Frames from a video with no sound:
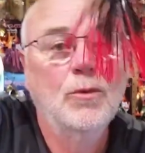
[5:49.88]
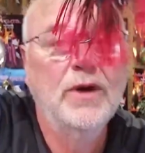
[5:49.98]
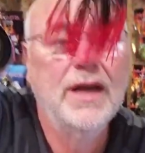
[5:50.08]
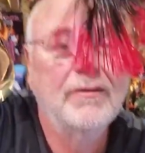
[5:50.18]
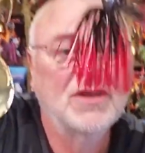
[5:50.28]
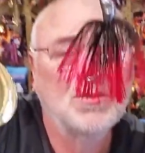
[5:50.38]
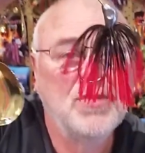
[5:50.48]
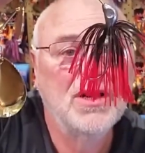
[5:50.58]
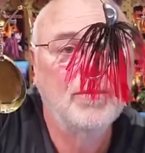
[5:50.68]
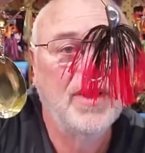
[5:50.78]
we have a
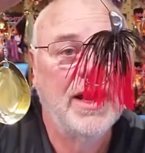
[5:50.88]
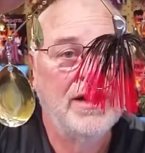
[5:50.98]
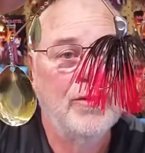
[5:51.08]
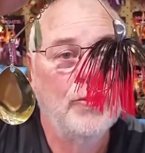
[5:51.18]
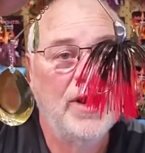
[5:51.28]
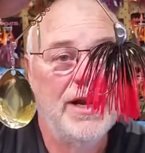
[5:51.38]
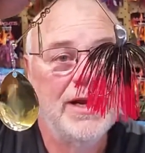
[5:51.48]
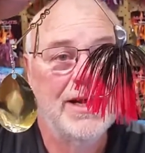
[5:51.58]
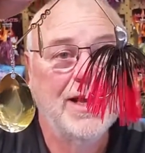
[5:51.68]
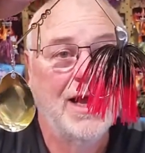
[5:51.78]
spinnerbait
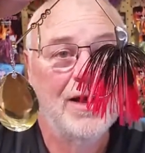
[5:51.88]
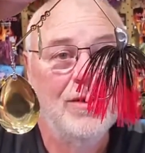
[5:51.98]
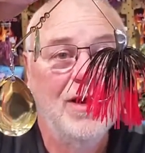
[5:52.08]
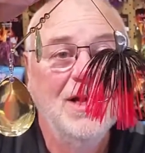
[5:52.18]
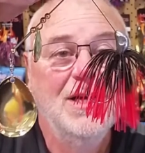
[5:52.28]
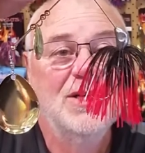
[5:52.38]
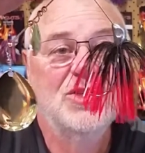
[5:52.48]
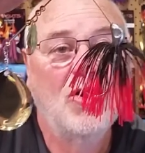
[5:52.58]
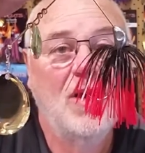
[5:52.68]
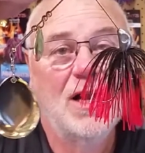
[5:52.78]
ready to go.
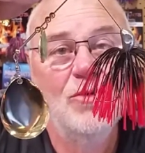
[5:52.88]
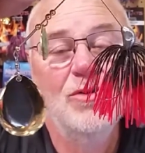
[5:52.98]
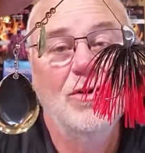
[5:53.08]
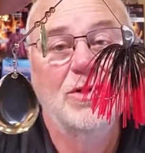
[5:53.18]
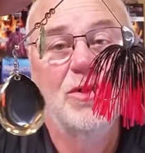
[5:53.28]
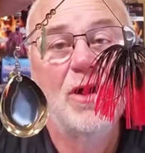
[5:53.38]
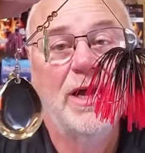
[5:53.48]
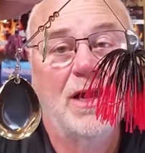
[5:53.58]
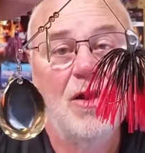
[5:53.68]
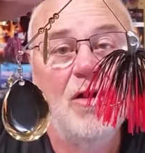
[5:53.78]
Tie
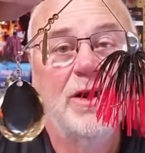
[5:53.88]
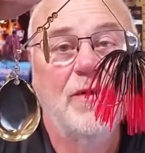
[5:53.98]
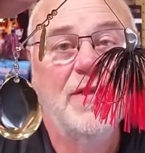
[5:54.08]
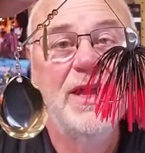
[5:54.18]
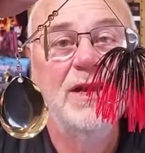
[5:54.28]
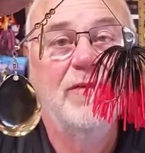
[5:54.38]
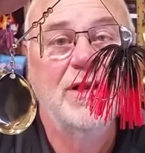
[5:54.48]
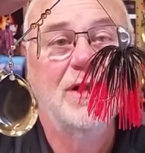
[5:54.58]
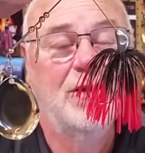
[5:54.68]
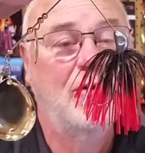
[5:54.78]
a line on the end of
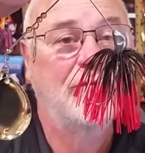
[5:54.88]
it, and